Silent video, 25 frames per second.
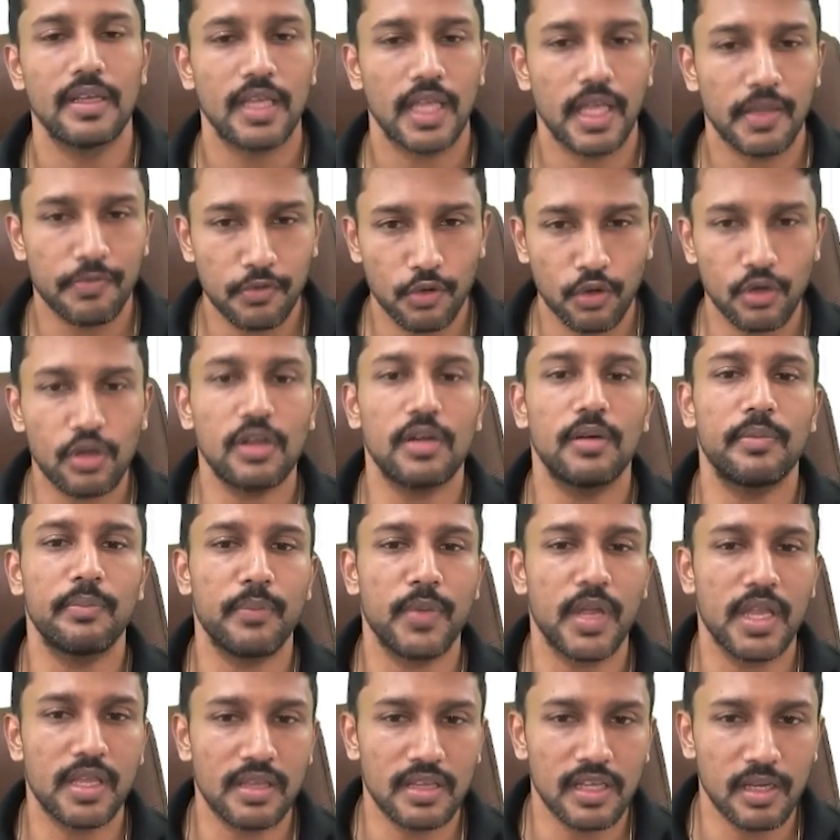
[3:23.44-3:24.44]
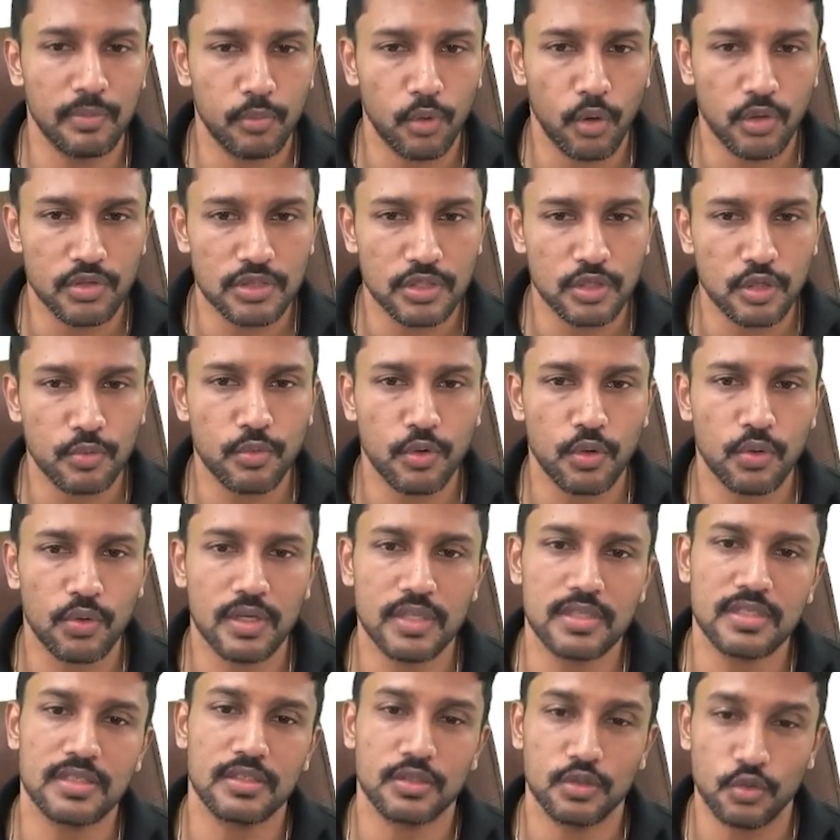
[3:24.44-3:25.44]
If you're making a positive
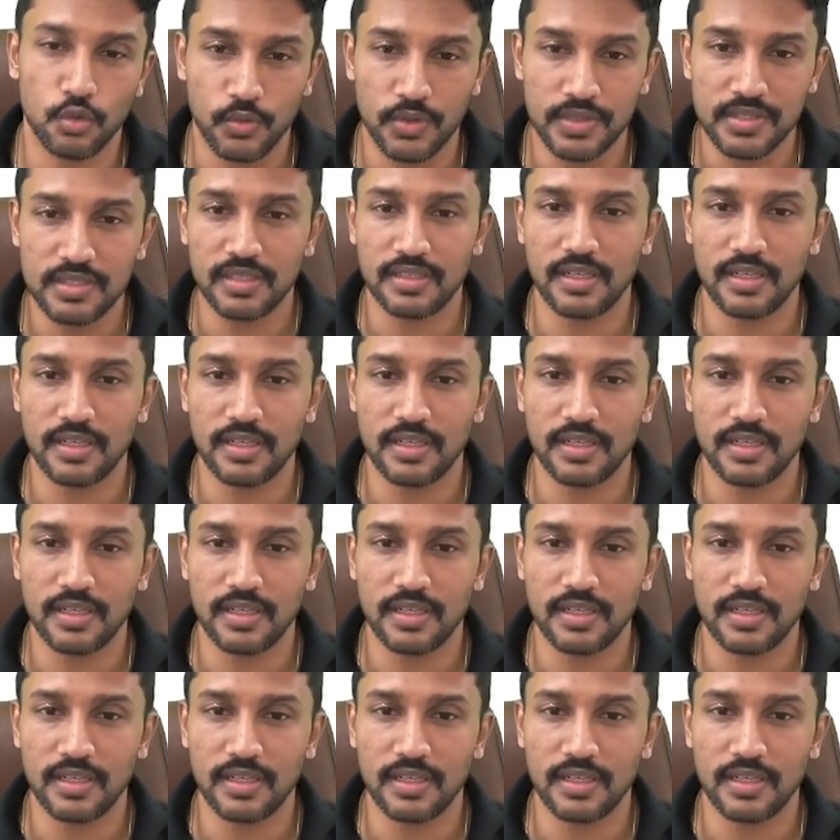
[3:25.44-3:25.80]
progress towards